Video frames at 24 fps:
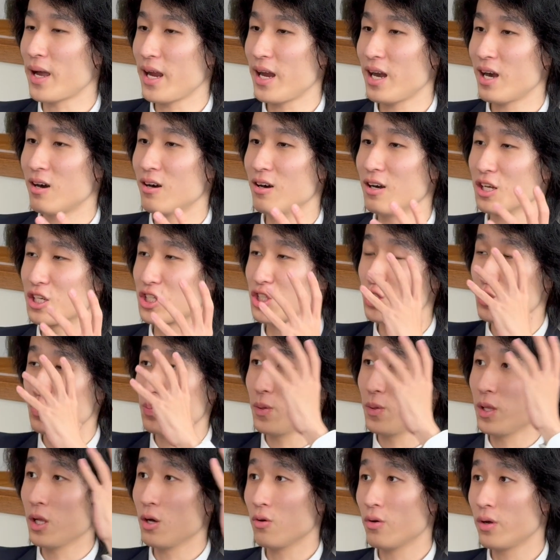hair
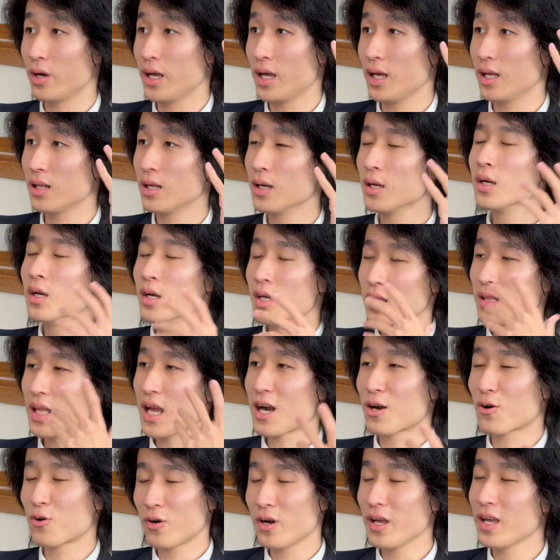exploded.
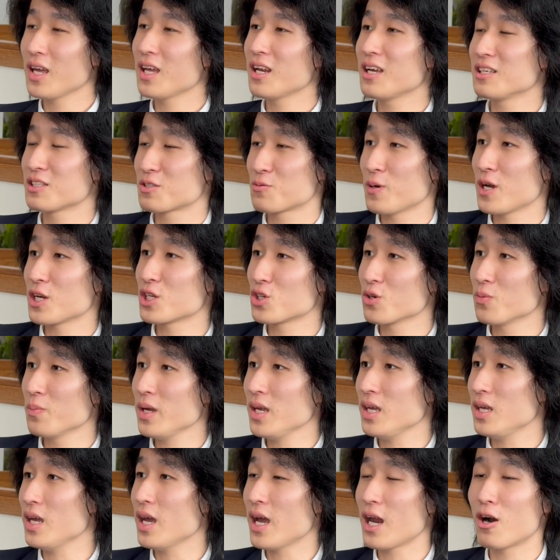That created a special
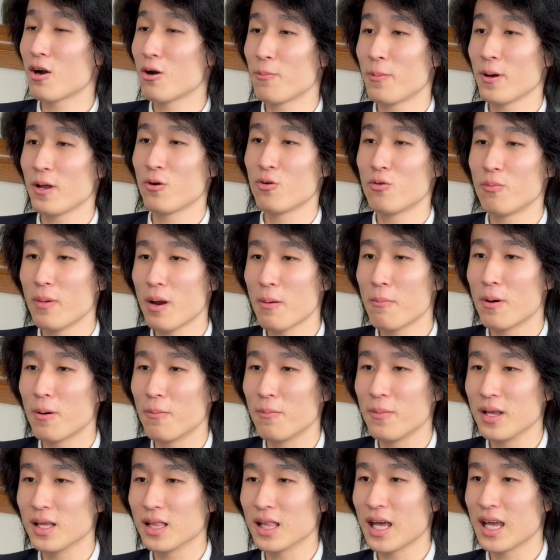me. Yeah, everybody remember
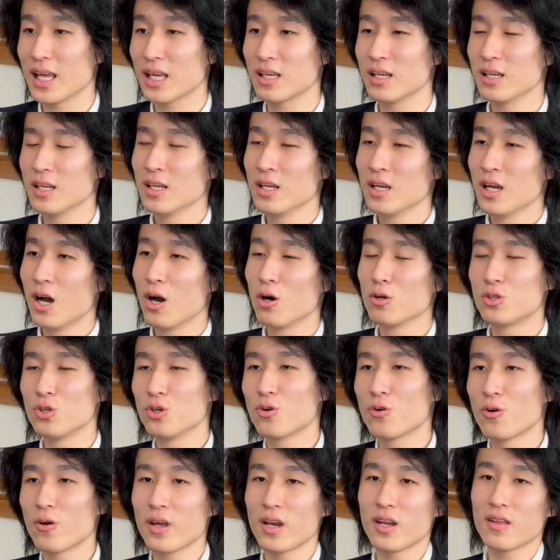me like, oh, do you
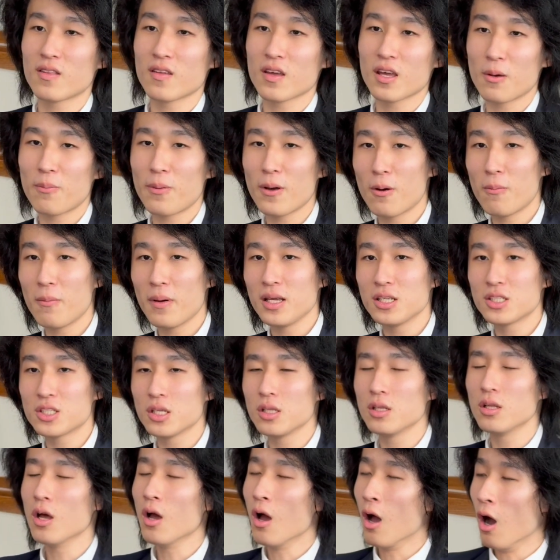know anything about
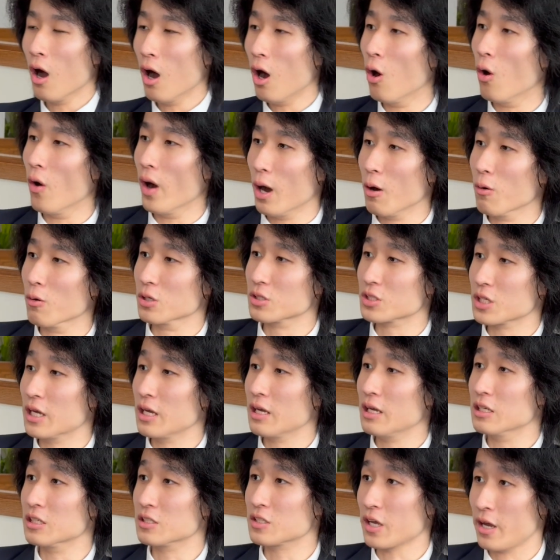Mason? Oh, I will say
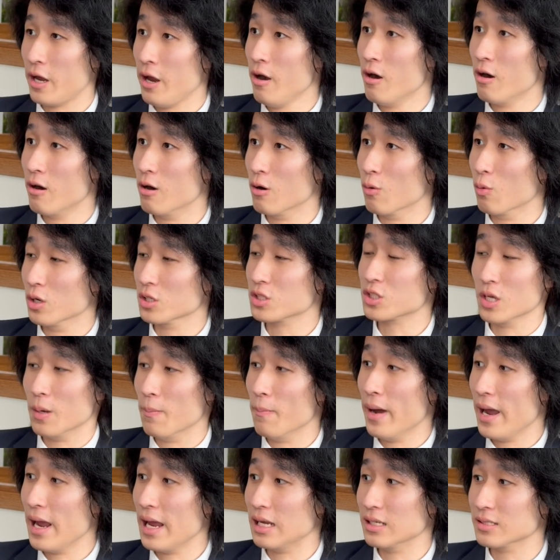his hair was
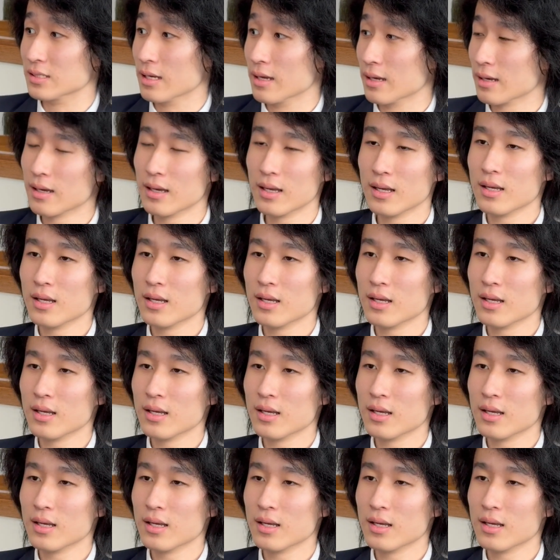amazing.